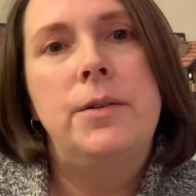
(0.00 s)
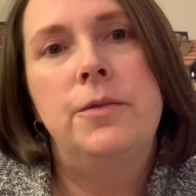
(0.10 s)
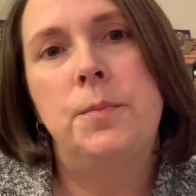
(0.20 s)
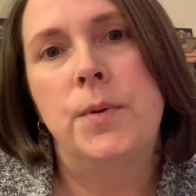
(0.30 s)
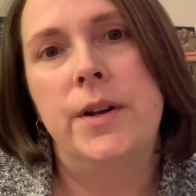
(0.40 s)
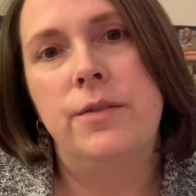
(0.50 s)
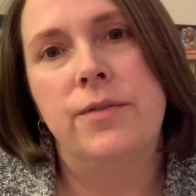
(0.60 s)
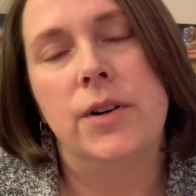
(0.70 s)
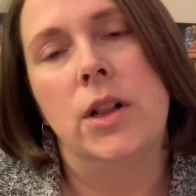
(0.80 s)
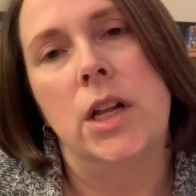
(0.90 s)
of print
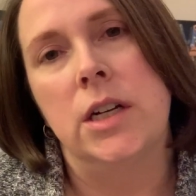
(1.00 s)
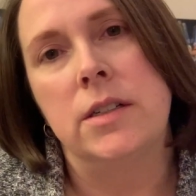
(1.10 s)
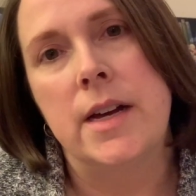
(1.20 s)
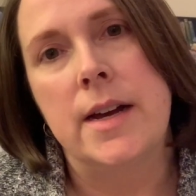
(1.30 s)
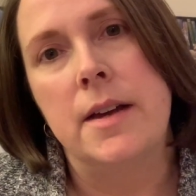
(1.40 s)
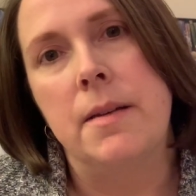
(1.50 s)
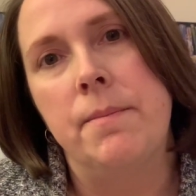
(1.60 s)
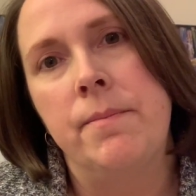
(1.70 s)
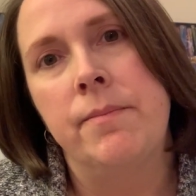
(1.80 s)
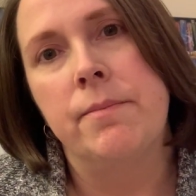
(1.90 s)
for a long
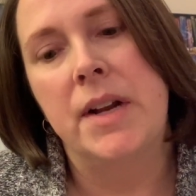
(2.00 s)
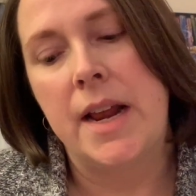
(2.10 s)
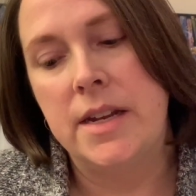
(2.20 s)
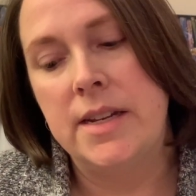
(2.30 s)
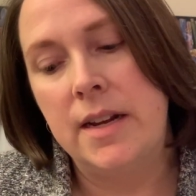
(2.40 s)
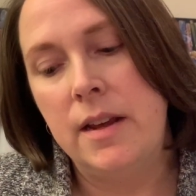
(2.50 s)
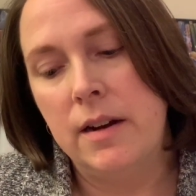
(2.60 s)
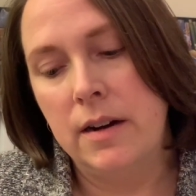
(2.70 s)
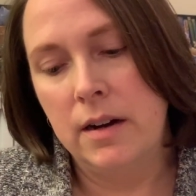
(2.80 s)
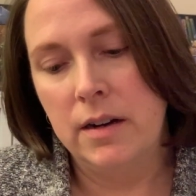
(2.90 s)
time, but I did
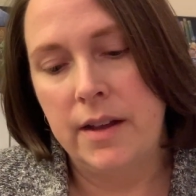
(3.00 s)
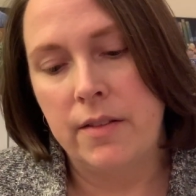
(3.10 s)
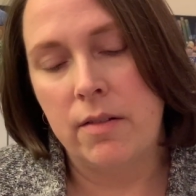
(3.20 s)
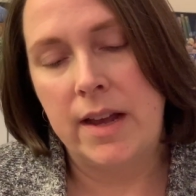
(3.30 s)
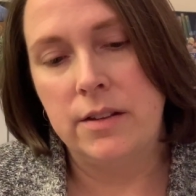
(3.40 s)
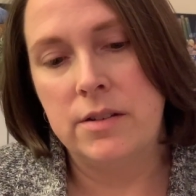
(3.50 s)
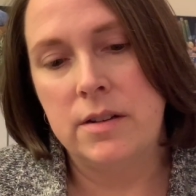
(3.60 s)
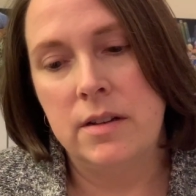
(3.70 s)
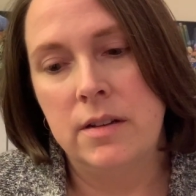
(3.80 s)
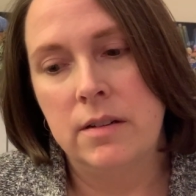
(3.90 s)
hear in the
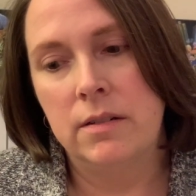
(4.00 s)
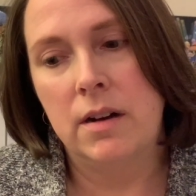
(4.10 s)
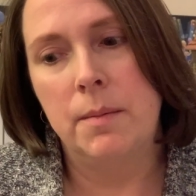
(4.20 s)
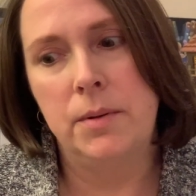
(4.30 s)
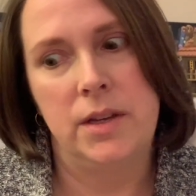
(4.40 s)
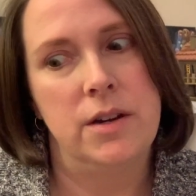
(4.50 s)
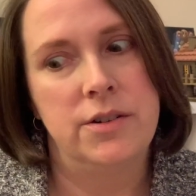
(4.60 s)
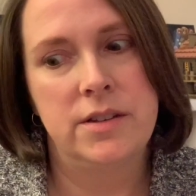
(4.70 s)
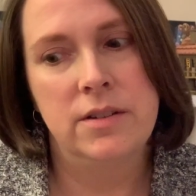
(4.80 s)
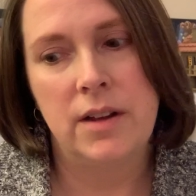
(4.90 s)
last couple
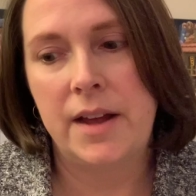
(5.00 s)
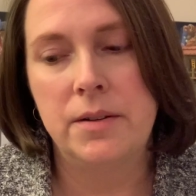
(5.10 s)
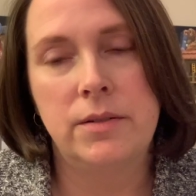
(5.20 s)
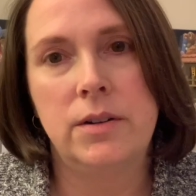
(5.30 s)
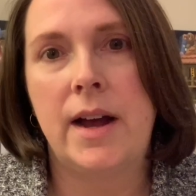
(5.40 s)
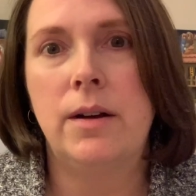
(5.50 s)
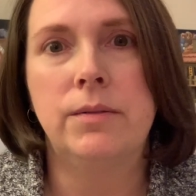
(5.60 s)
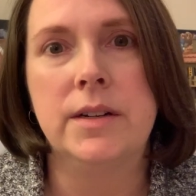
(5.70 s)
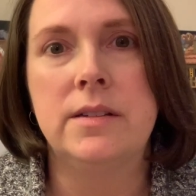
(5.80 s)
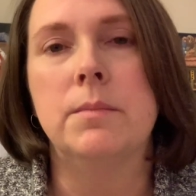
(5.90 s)
years, I don't know how
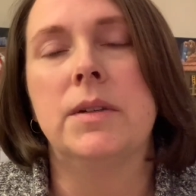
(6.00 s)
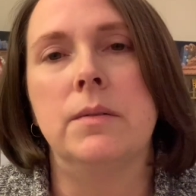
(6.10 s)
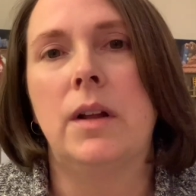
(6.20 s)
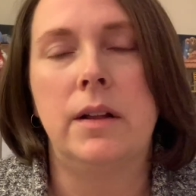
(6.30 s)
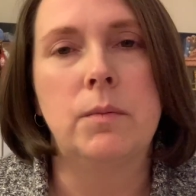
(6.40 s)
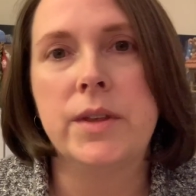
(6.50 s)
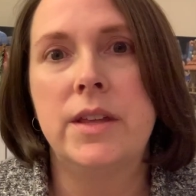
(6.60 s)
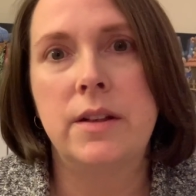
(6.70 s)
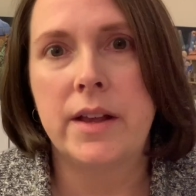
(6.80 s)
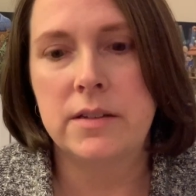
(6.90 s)
recent, but within
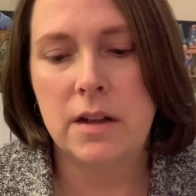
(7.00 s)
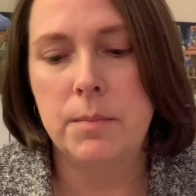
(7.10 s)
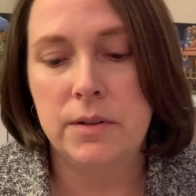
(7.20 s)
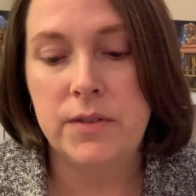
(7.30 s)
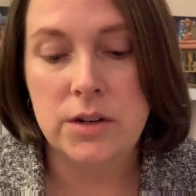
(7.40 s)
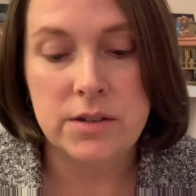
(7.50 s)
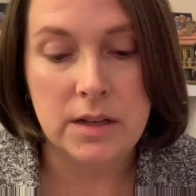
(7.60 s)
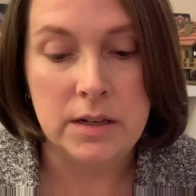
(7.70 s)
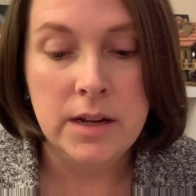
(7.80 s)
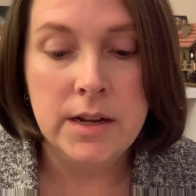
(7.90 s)
the last couple of years
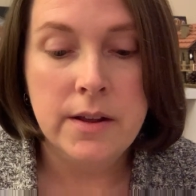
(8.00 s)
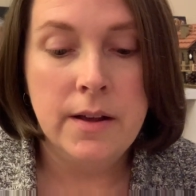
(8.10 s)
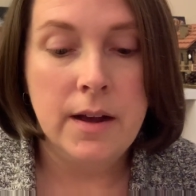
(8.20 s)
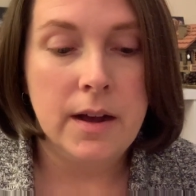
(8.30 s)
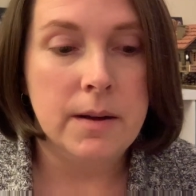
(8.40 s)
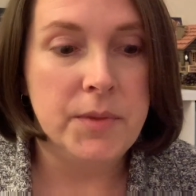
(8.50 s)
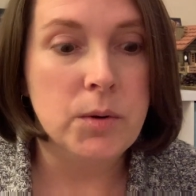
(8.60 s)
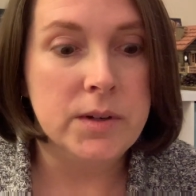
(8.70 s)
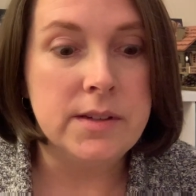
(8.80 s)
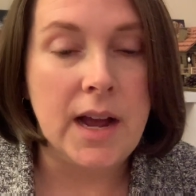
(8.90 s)
that there
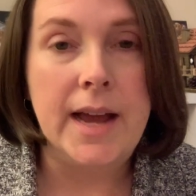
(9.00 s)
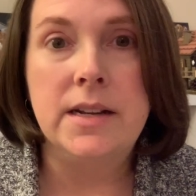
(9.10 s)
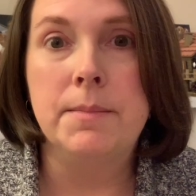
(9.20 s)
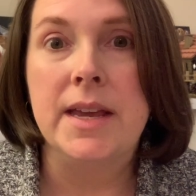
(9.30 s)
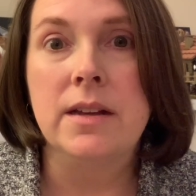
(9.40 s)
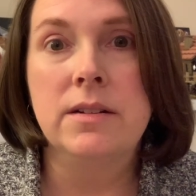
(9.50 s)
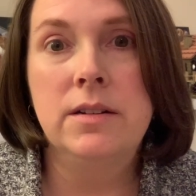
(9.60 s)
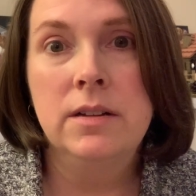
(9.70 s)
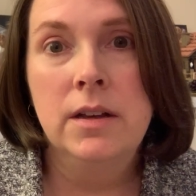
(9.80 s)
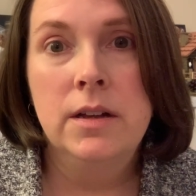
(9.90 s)
was a high demand
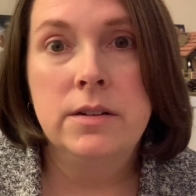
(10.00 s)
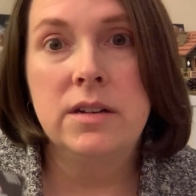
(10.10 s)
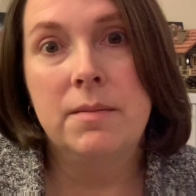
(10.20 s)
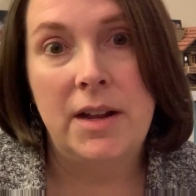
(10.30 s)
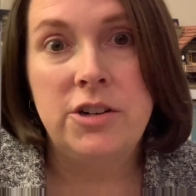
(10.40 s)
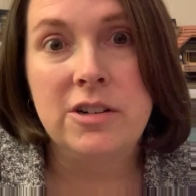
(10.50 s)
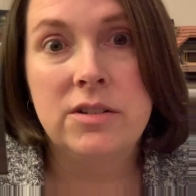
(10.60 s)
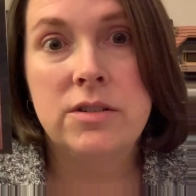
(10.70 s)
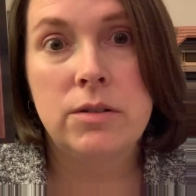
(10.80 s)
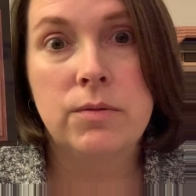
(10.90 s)
to
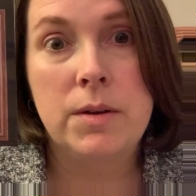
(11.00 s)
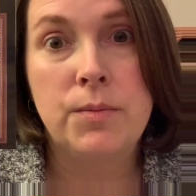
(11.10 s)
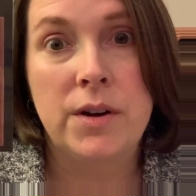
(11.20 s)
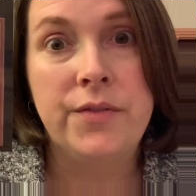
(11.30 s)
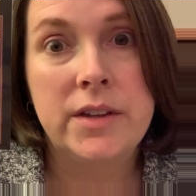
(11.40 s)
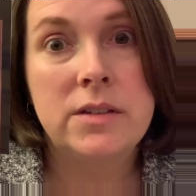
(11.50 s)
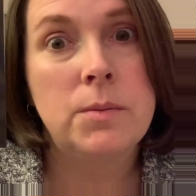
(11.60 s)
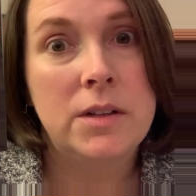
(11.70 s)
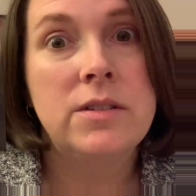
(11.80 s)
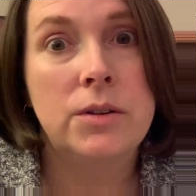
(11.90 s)
Dimensions to reprint this
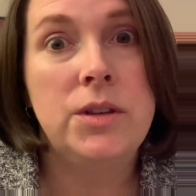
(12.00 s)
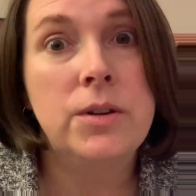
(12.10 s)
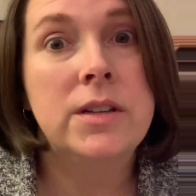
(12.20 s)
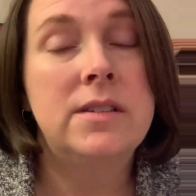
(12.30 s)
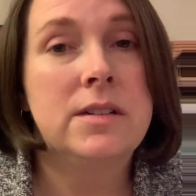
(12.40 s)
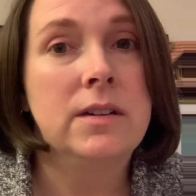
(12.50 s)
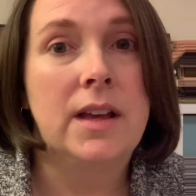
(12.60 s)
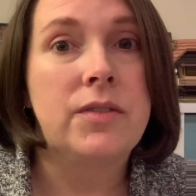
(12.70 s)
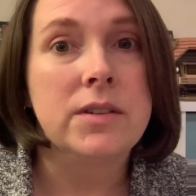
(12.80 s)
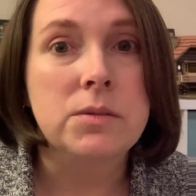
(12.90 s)
one, so you can still
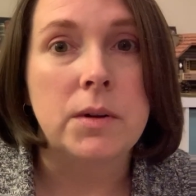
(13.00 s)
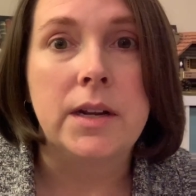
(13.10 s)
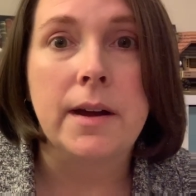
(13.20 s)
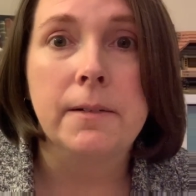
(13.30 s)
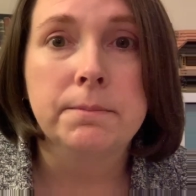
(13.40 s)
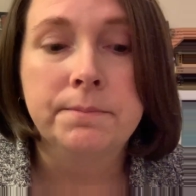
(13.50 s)
get this one now.